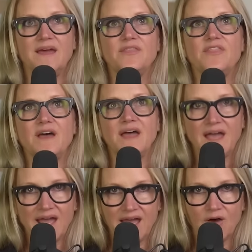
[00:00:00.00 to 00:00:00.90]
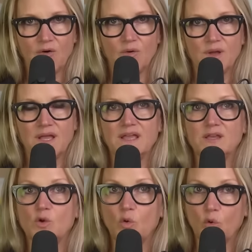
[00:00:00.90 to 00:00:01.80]
and the how
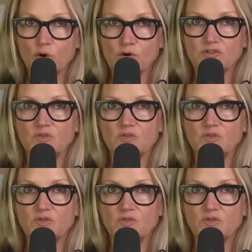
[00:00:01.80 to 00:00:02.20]
in order